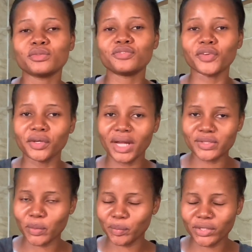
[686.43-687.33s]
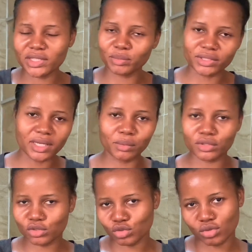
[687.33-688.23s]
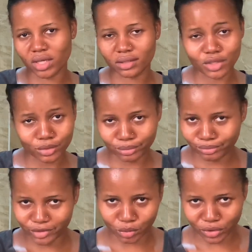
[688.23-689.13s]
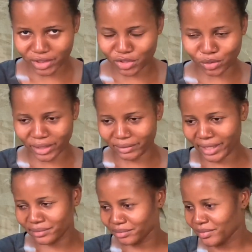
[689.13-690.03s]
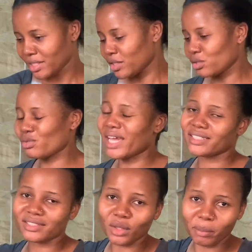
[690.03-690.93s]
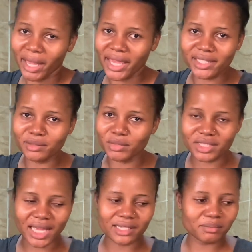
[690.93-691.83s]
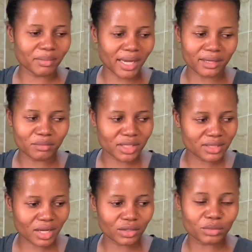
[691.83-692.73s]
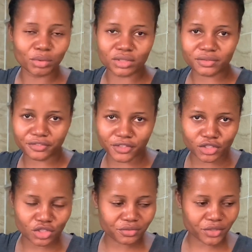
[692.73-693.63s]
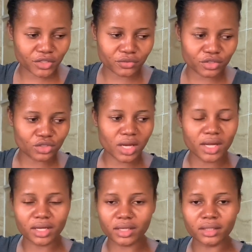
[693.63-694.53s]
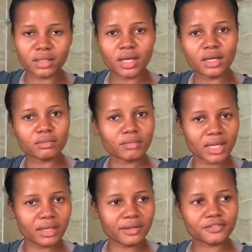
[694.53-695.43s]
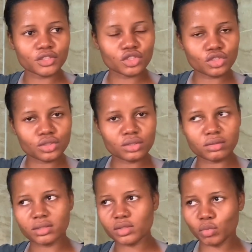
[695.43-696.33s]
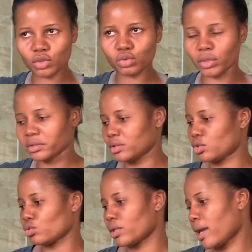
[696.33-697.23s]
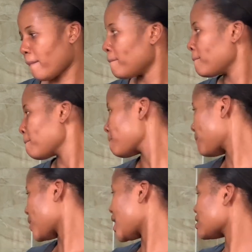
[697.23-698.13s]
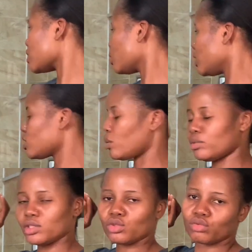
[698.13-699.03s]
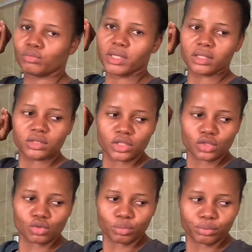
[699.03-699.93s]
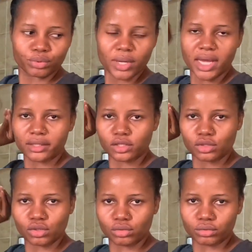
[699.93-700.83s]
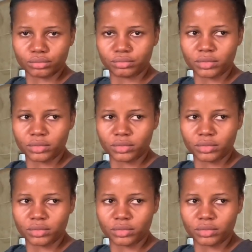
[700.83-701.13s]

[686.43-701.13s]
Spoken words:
fail at some point, but I'm going to try. You know, we only try, right? So I did not buy any meat. I didn't buy meat. I only bought fish, fresh fish, and banla fish, the smoked one. So yeah, that's the only thing I'm using to make this soup and stew.